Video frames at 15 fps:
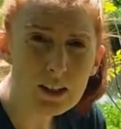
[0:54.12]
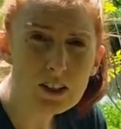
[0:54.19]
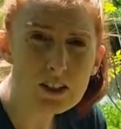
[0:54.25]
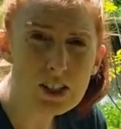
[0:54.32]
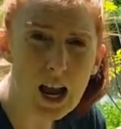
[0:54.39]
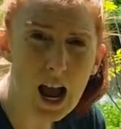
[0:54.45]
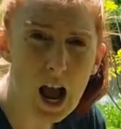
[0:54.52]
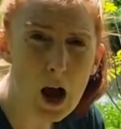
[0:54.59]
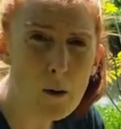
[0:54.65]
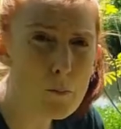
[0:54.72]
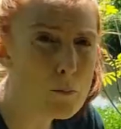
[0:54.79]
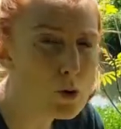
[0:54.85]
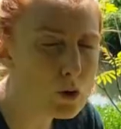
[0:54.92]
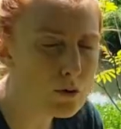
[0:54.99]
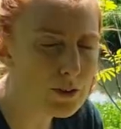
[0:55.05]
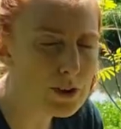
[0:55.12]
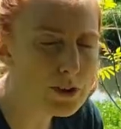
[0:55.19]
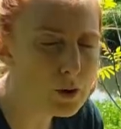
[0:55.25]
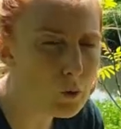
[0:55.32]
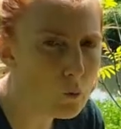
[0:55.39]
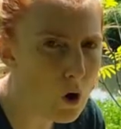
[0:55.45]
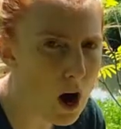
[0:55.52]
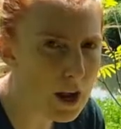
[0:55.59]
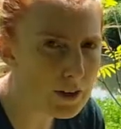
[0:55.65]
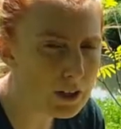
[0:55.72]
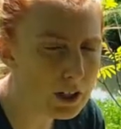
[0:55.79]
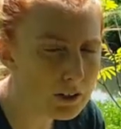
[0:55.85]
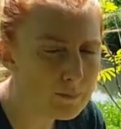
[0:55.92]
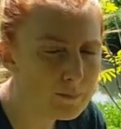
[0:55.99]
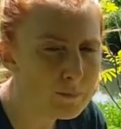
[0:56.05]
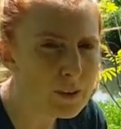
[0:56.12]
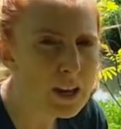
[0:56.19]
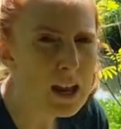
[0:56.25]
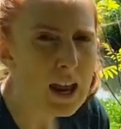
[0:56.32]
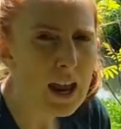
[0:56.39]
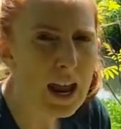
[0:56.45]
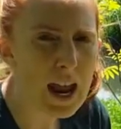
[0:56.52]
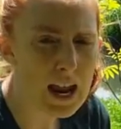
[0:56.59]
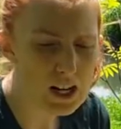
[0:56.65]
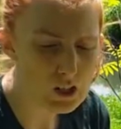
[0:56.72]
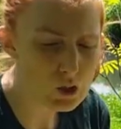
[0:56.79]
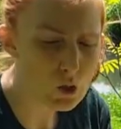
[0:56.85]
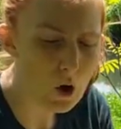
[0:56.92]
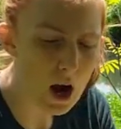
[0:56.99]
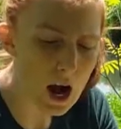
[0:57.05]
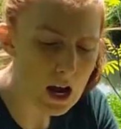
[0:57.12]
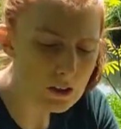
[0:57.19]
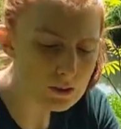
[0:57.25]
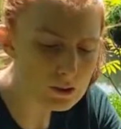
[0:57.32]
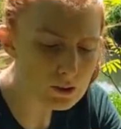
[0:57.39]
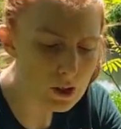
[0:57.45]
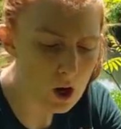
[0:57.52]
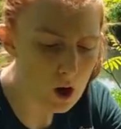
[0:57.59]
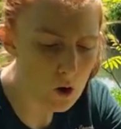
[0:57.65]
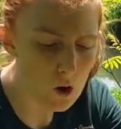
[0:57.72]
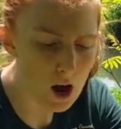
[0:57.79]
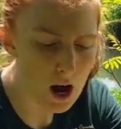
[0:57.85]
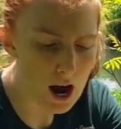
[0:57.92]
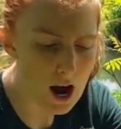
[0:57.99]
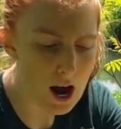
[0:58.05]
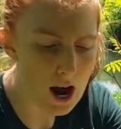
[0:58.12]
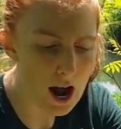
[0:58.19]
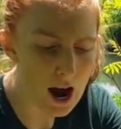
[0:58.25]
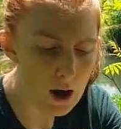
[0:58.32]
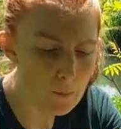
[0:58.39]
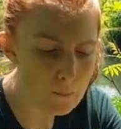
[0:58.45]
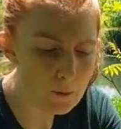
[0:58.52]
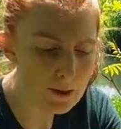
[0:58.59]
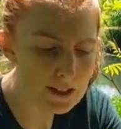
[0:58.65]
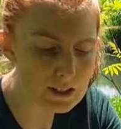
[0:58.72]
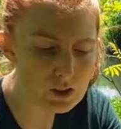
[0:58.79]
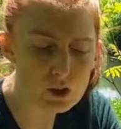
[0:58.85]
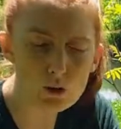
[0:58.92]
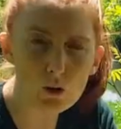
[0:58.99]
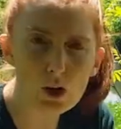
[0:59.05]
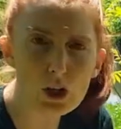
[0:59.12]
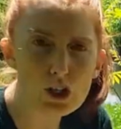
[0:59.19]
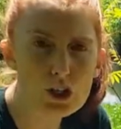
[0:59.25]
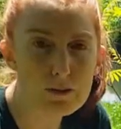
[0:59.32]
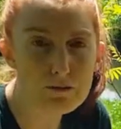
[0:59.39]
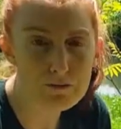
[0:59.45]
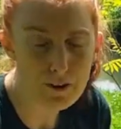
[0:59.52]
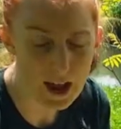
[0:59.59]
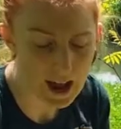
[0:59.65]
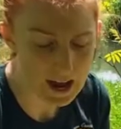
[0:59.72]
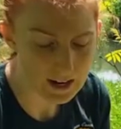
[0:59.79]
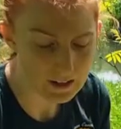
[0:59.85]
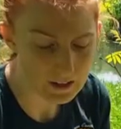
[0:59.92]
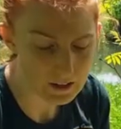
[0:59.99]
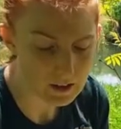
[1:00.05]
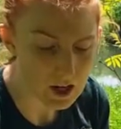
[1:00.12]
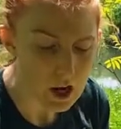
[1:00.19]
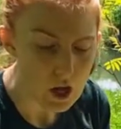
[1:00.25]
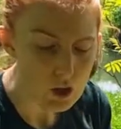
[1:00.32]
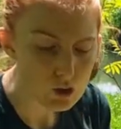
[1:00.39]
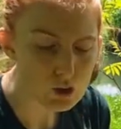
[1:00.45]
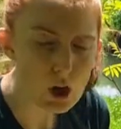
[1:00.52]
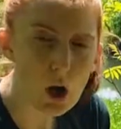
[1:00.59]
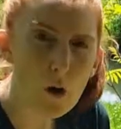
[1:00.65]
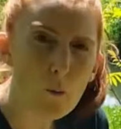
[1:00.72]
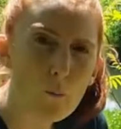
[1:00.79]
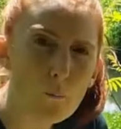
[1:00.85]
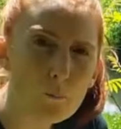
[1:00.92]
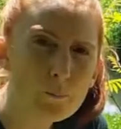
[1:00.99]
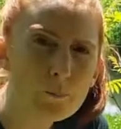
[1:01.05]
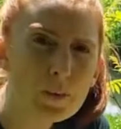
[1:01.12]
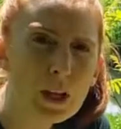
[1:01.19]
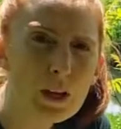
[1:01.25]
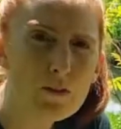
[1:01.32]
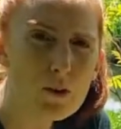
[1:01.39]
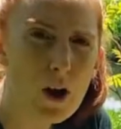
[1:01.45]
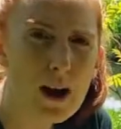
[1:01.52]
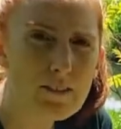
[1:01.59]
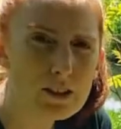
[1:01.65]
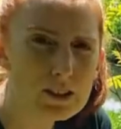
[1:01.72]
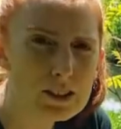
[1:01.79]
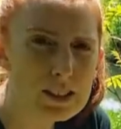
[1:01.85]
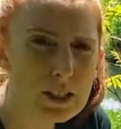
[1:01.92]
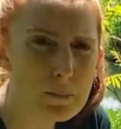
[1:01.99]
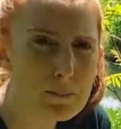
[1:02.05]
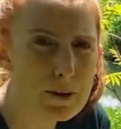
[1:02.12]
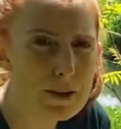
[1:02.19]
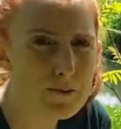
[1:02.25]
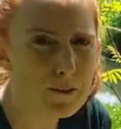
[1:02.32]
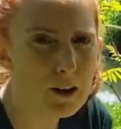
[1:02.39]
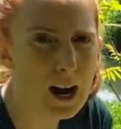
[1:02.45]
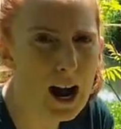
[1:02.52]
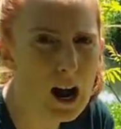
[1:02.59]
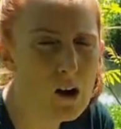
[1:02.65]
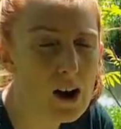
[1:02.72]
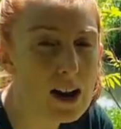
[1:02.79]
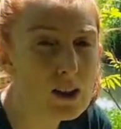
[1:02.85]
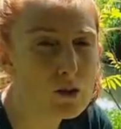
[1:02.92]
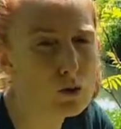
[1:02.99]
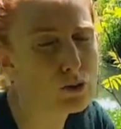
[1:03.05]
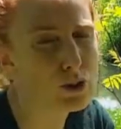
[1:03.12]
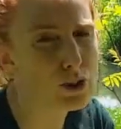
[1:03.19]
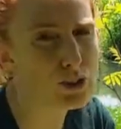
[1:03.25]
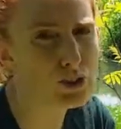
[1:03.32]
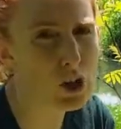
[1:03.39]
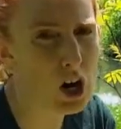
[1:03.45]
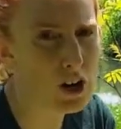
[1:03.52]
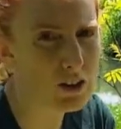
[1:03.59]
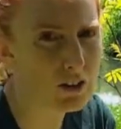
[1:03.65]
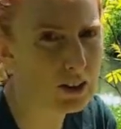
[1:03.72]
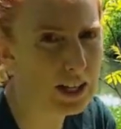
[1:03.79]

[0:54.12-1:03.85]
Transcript: to help move in the water, and to also uh, help in storage of fat. So if you ever see a beaver out and you startle